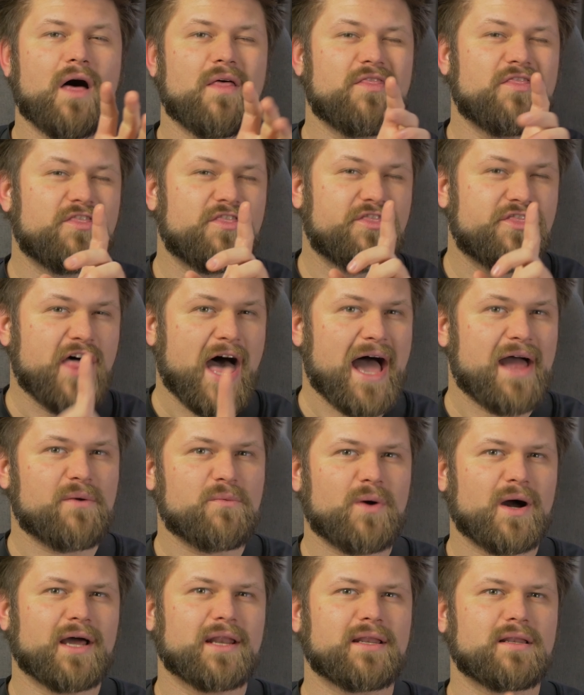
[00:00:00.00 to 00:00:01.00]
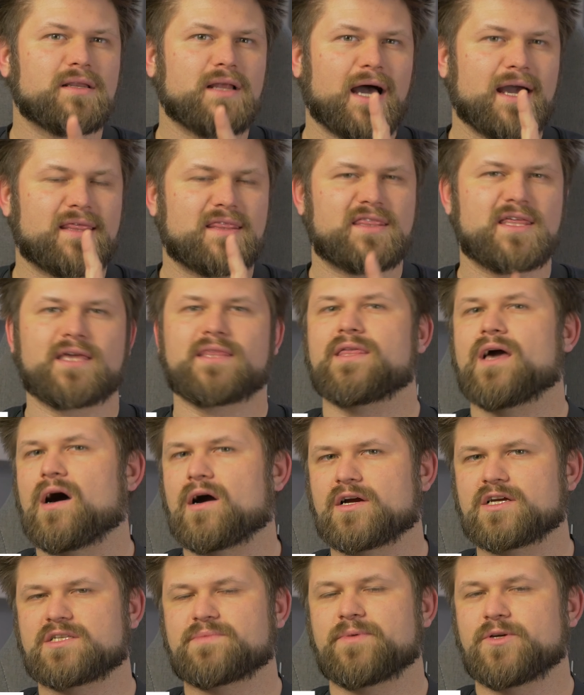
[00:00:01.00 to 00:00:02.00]
That one I think the
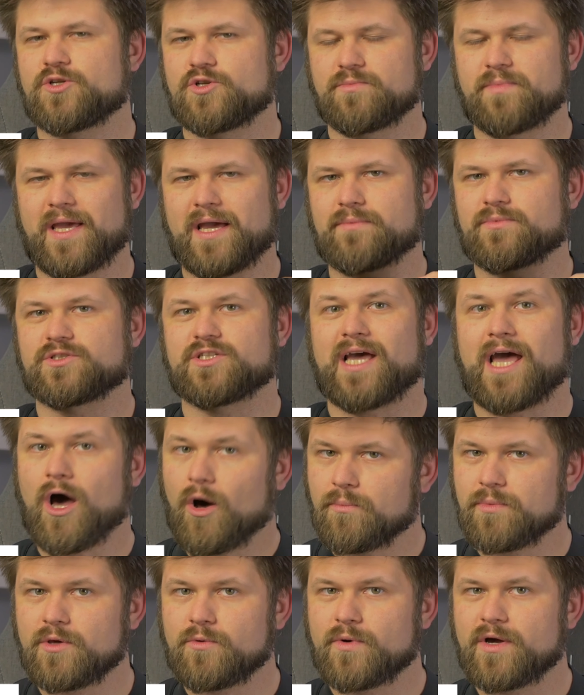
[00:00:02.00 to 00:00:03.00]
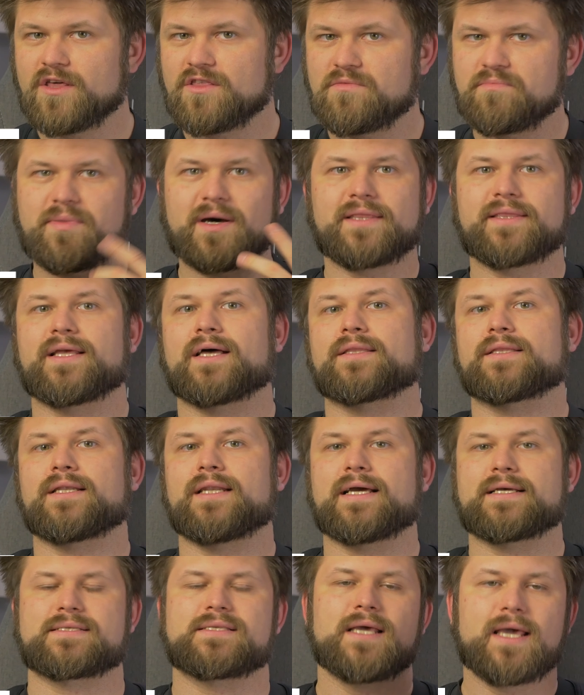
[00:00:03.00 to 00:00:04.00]
RSP should be able to help you with, but
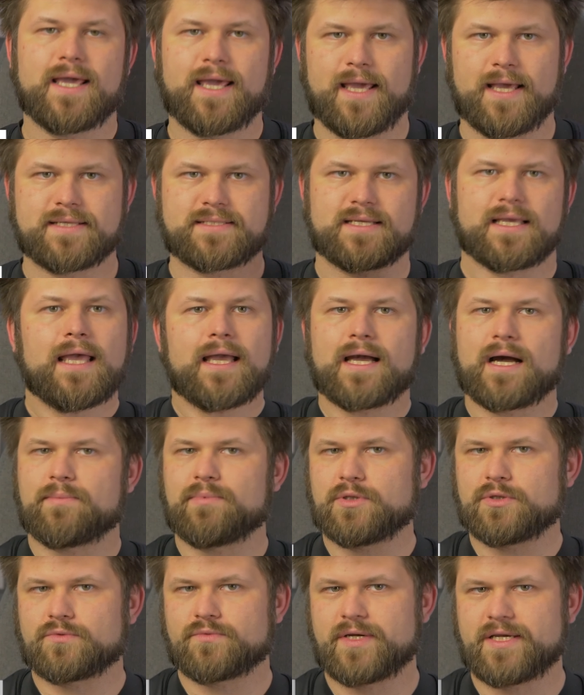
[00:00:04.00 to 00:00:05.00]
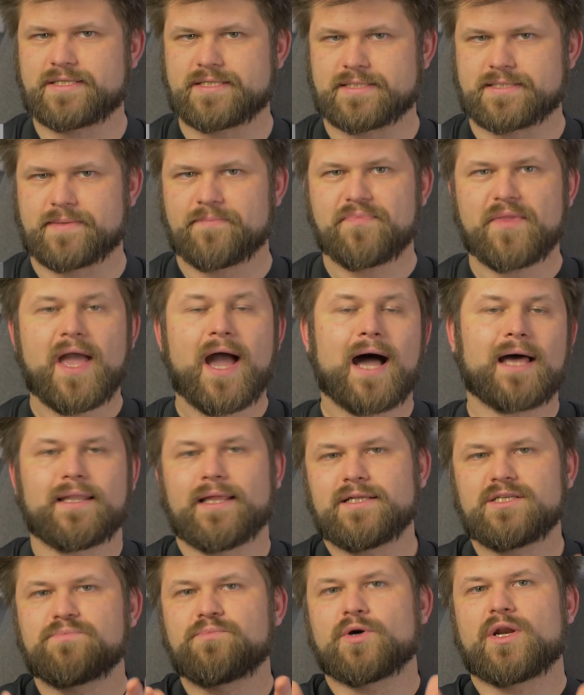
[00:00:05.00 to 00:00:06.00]
nonetheless, here's a couple of reasons. I'd
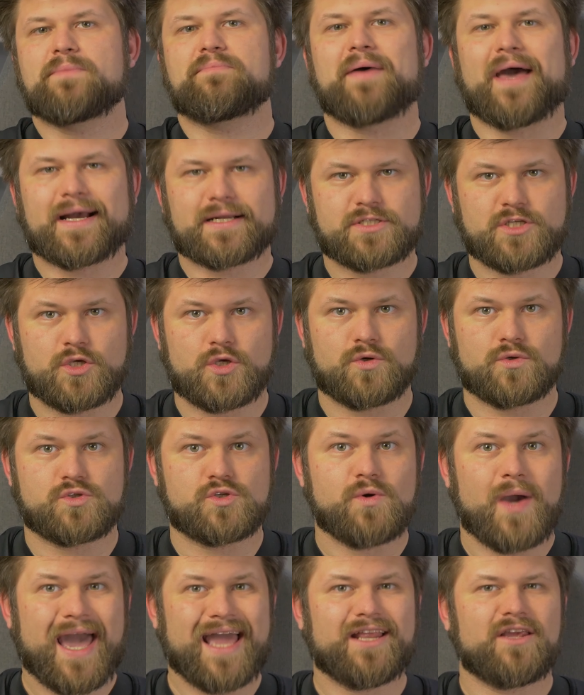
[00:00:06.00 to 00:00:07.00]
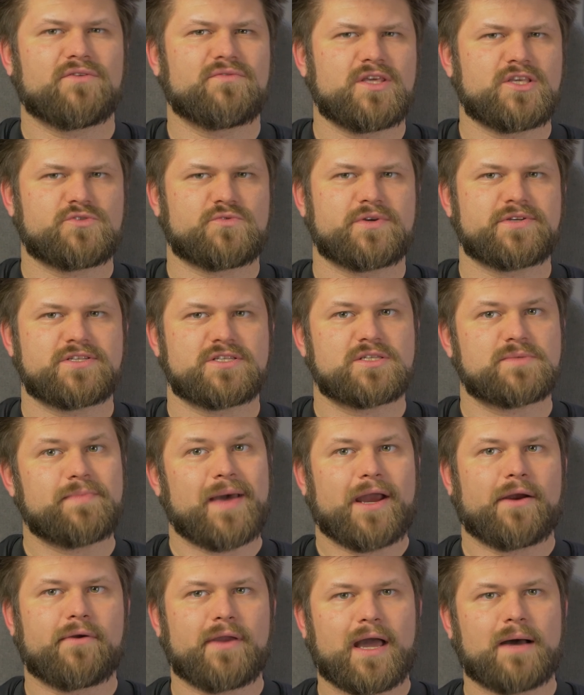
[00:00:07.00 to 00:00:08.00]
like to put it back to you. Do any of these reasons
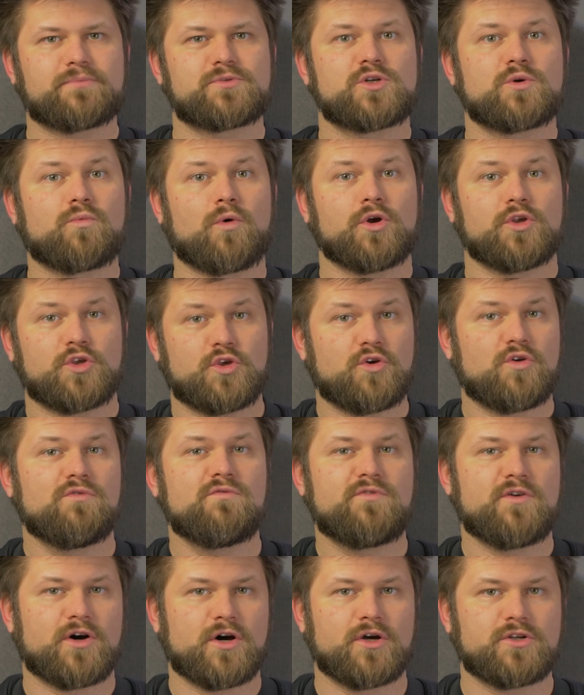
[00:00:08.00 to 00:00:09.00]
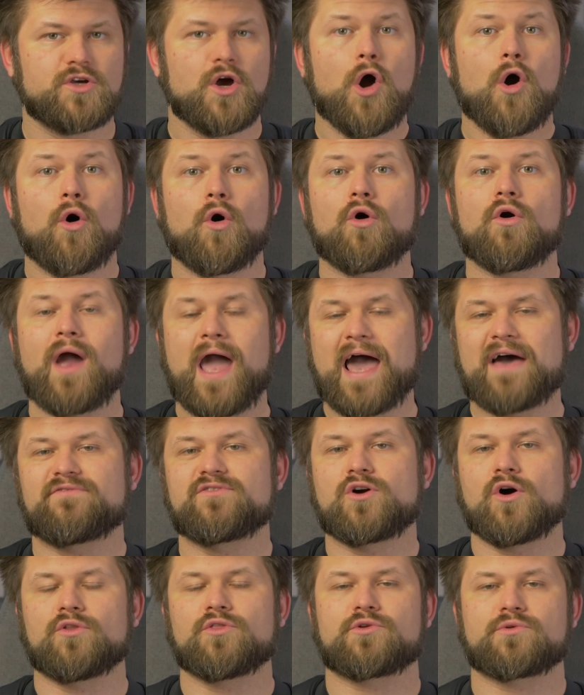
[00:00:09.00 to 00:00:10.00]
marry up to what you've heard or have
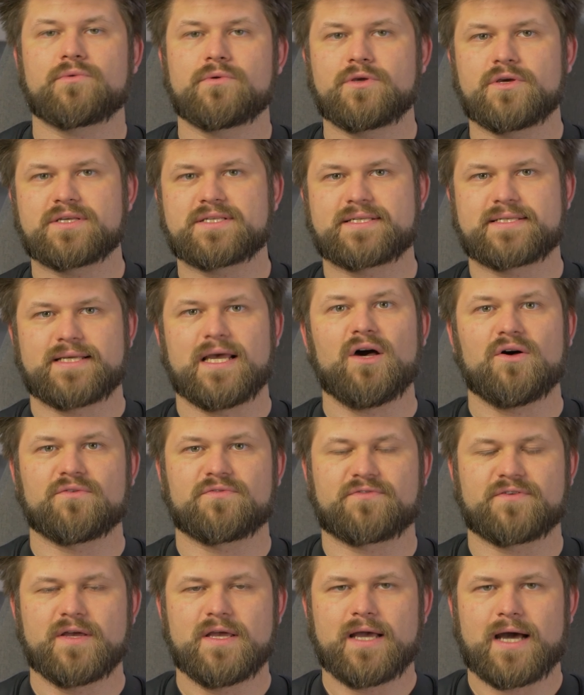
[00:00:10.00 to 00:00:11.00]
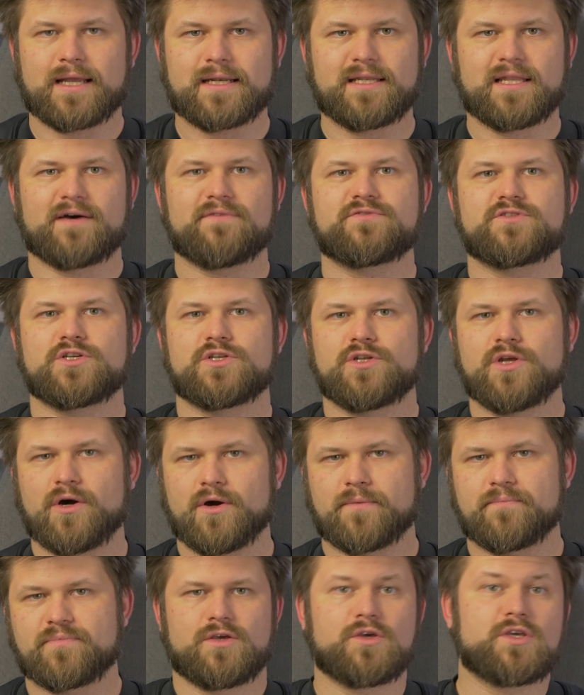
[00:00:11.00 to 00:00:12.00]
gone through yourself? I'd love to
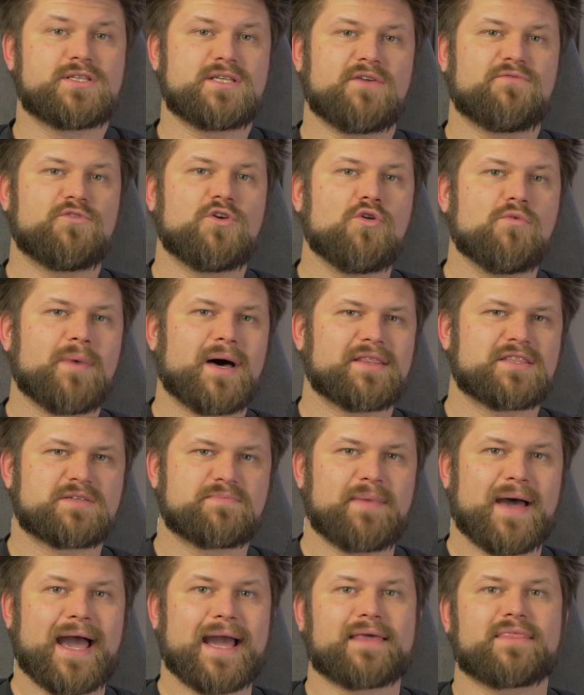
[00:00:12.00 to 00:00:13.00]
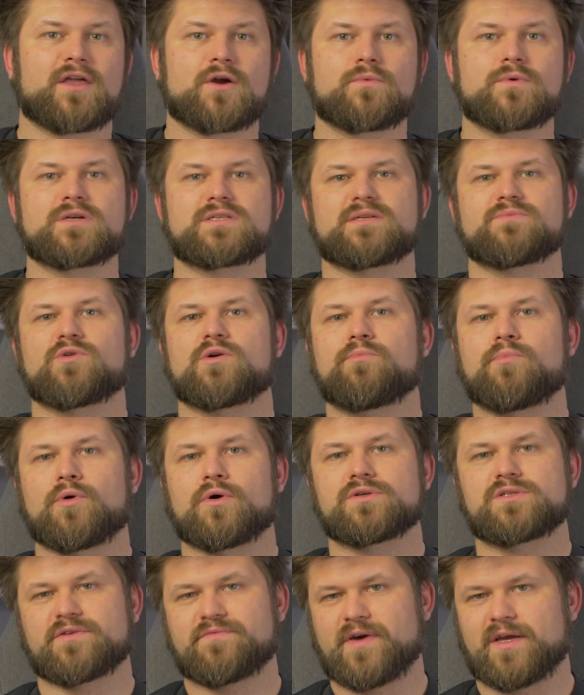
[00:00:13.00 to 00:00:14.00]
know. You see, a few months back, there were some
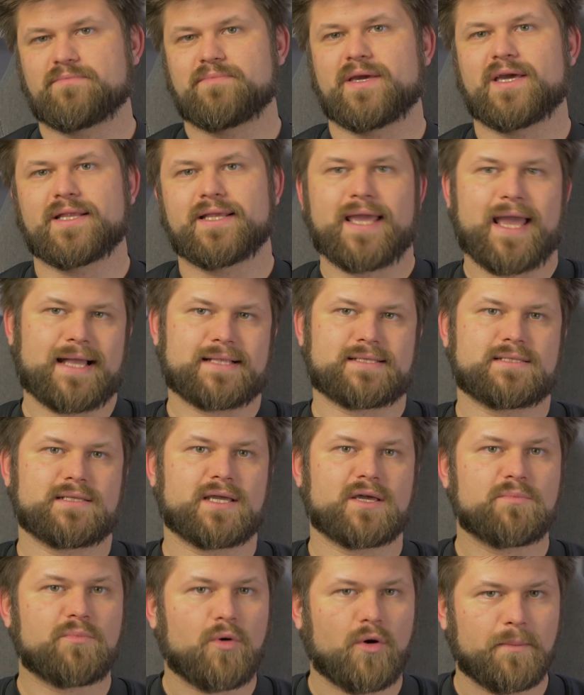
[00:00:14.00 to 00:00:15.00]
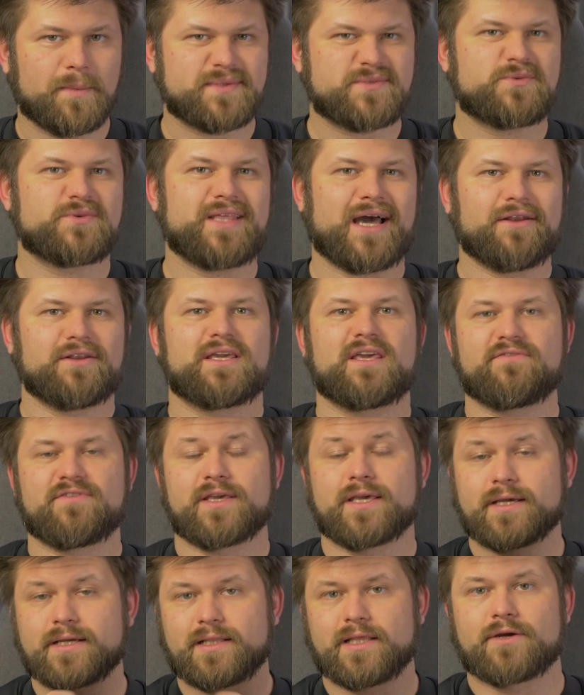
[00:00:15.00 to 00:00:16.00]
reports of NBN cancelling appointments without
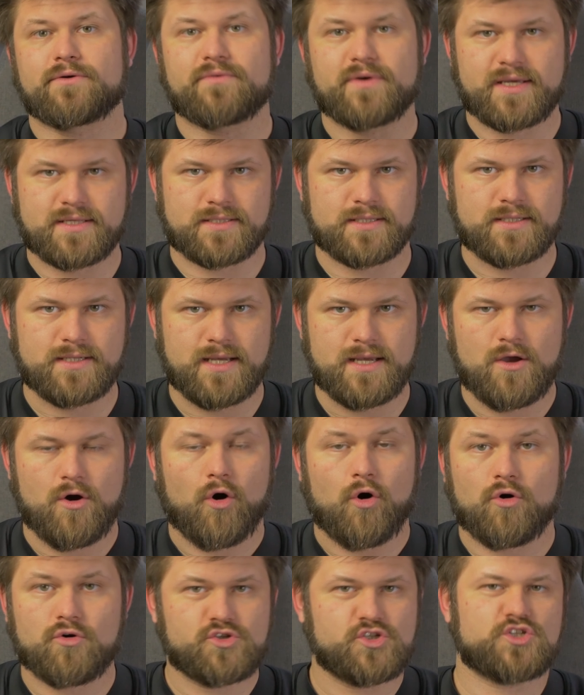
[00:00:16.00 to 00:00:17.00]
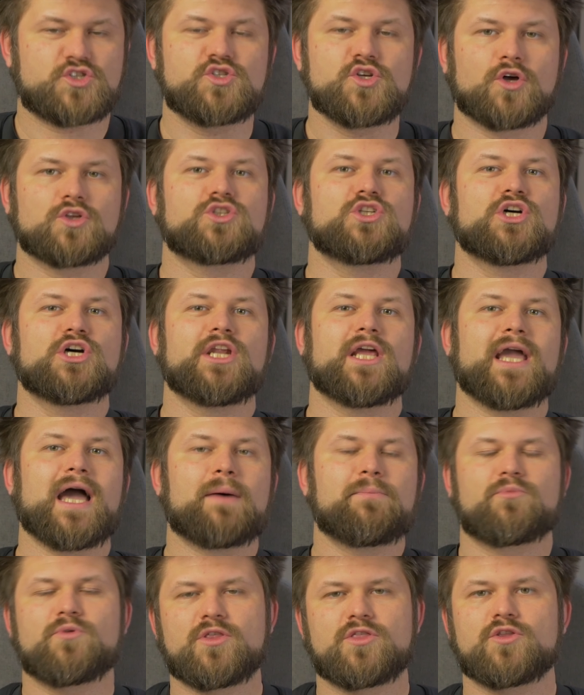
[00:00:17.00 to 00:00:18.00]
giving a clear reason, or just not turning
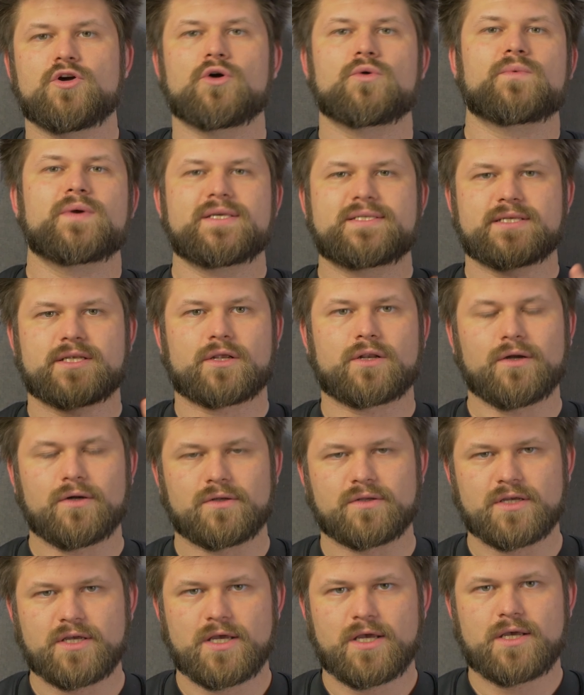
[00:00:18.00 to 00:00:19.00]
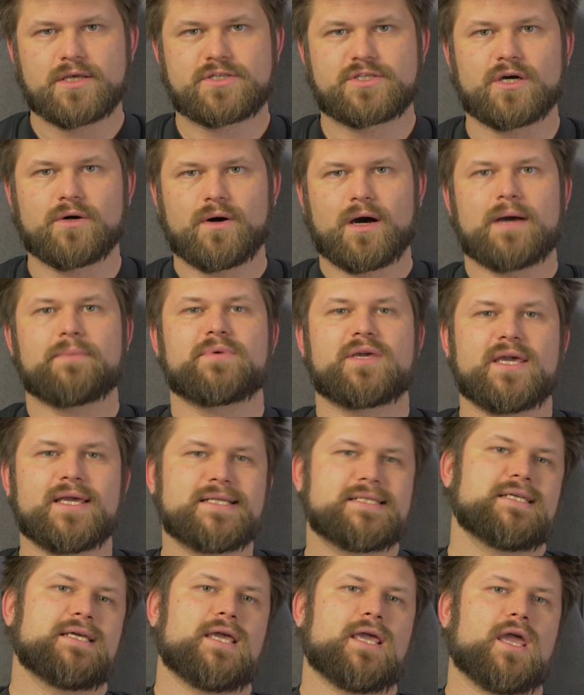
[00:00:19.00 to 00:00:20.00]
up with no reason at all. So I'm
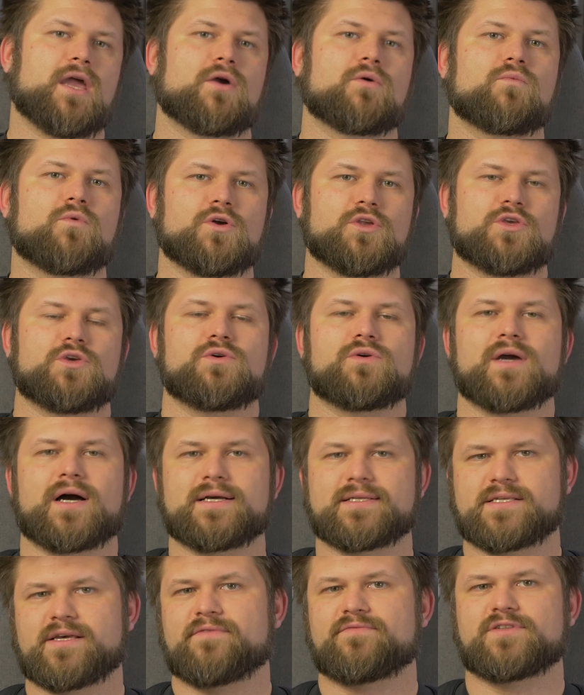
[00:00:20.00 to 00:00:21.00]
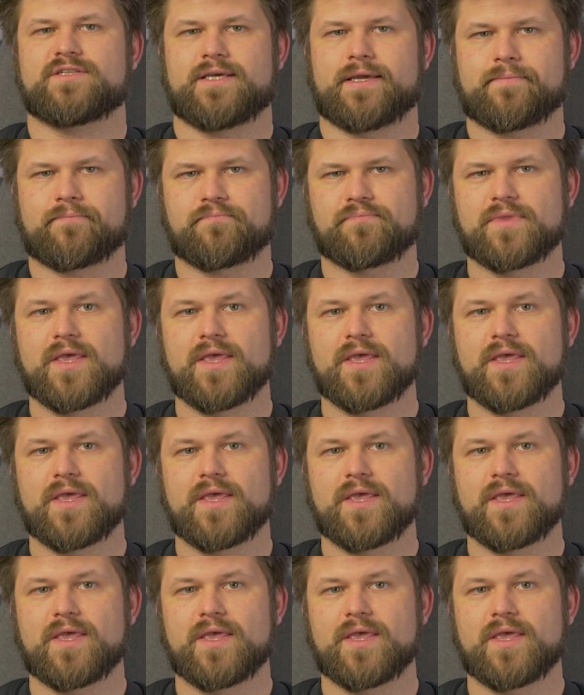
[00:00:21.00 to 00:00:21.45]
keen to hear what you guys have seen.